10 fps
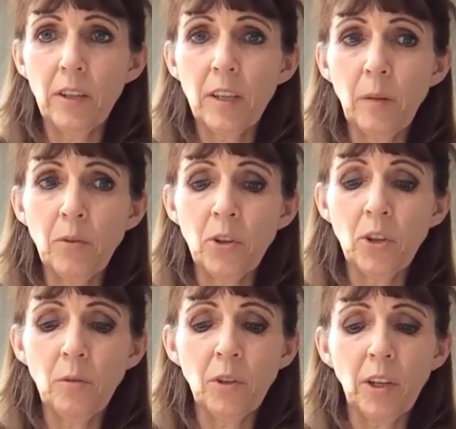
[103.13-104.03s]

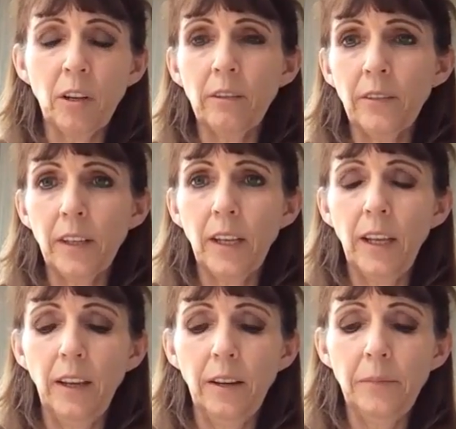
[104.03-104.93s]
substitute, which I can't find
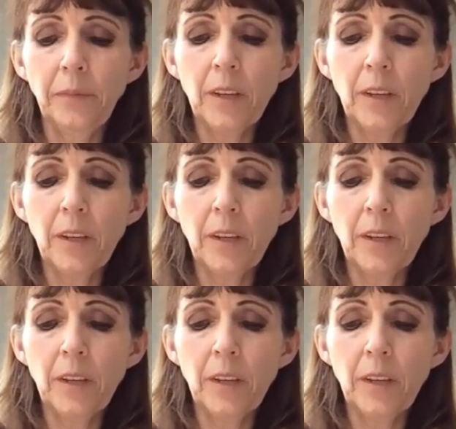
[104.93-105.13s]
here.